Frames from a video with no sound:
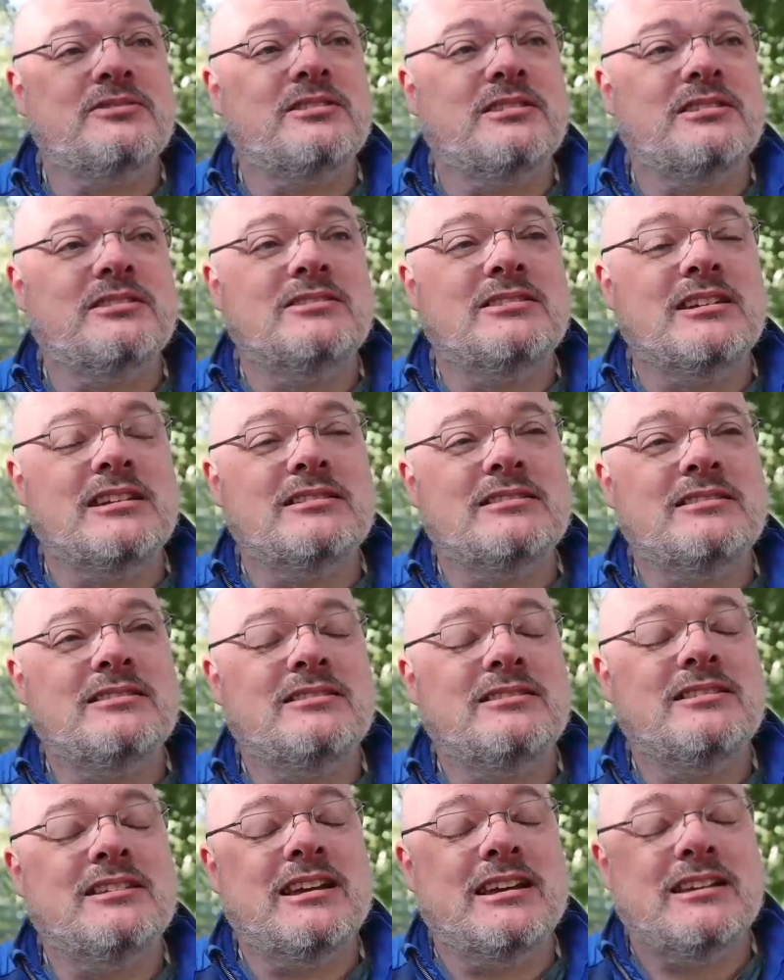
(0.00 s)
and he said
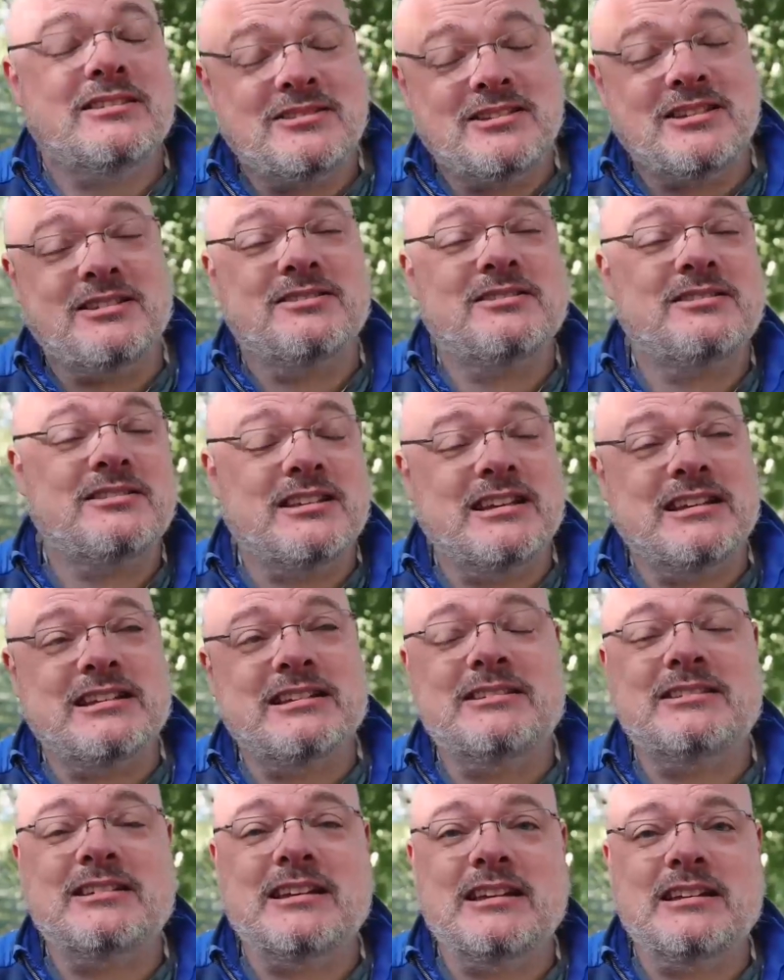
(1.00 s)
since, and he
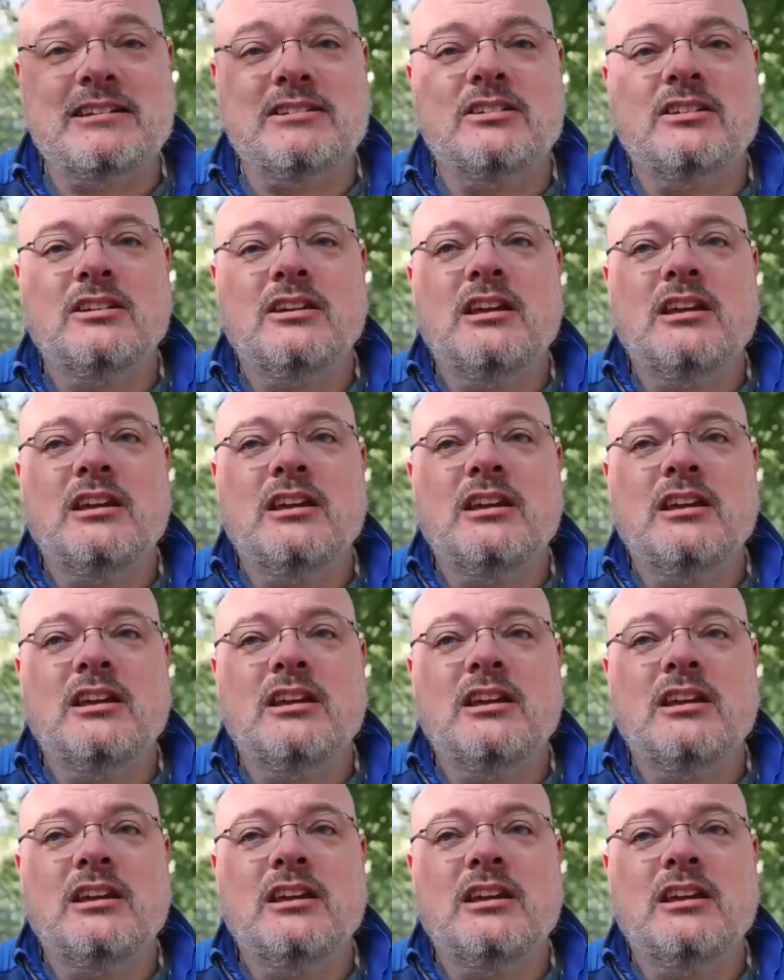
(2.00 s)
said,